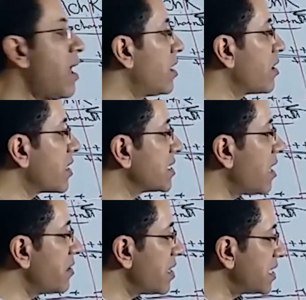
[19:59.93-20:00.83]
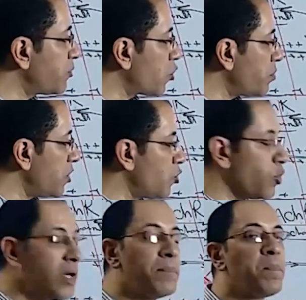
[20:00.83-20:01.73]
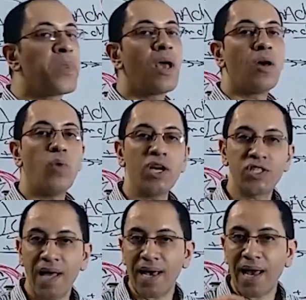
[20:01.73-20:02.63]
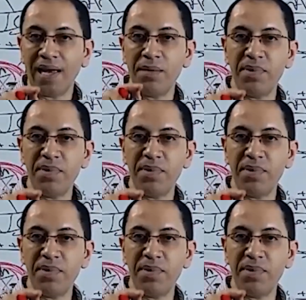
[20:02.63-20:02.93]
The next step, after having understood the